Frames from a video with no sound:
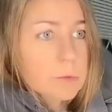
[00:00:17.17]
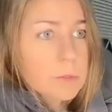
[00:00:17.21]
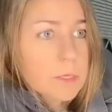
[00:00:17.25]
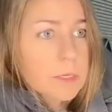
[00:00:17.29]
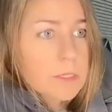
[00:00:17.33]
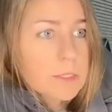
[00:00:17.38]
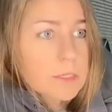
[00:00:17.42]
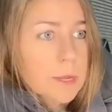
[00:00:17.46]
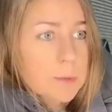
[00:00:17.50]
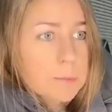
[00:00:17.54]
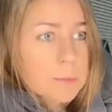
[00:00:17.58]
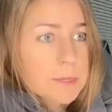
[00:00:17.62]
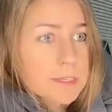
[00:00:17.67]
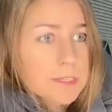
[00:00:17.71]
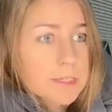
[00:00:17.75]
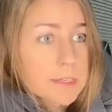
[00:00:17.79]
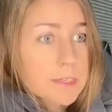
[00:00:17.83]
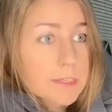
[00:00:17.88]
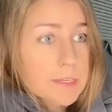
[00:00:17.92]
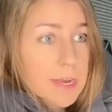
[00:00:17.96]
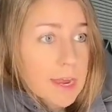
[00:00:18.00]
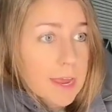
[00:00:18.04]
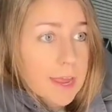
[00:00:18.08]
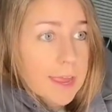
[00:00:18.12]
Dude, it's coming
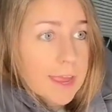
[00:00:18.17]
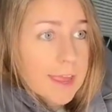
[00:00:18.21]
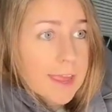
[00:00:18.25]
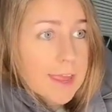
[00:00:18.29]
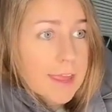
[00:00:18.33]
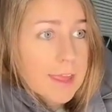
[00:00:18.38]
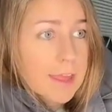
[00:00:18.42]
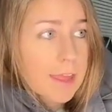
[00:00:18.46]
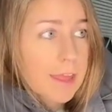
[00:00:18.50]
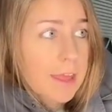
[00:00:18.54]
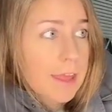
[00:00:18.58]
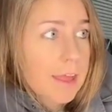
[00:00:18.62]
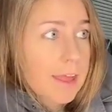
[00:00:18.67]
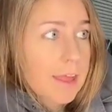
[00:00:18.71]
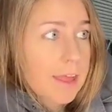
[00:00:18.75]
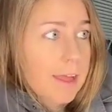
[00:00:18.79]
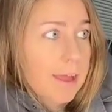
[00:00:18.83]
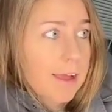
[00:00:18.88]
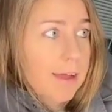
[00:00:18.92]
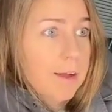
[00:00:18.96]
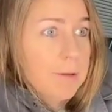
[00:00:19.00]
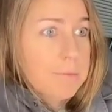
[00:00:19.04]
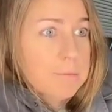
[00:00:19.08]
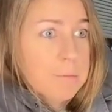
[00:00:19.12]
today?
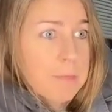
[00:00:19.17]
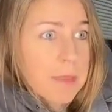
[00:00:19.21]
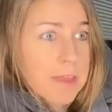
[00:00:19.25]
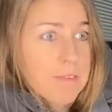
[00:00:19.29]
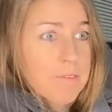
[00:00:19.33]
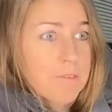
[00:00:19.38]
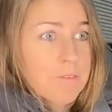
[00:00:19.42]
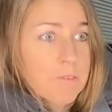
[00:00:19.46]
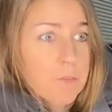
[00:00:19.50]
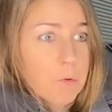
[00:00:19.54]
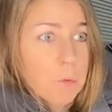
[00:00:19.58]
On May